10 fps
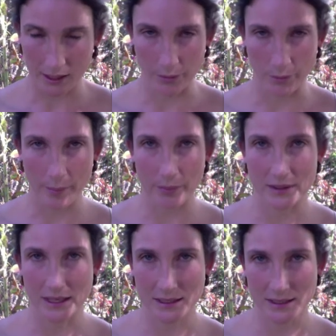It
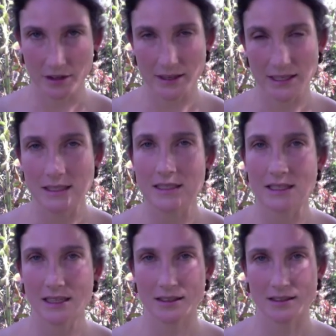represents our
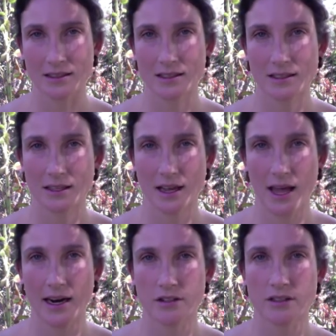instincts and
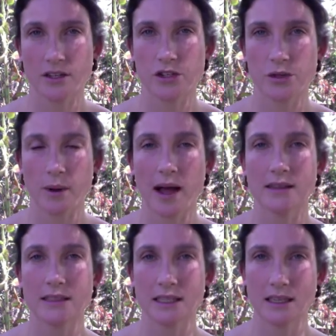our
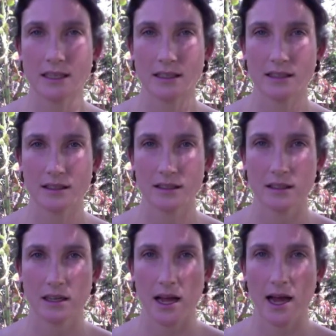sensuality,
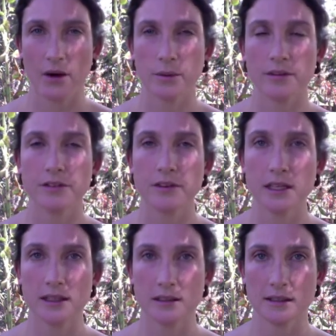how we
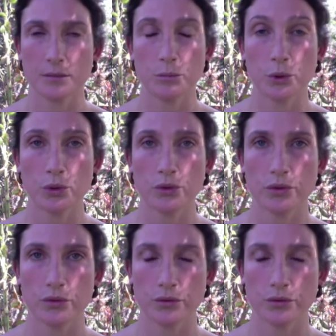feel and move.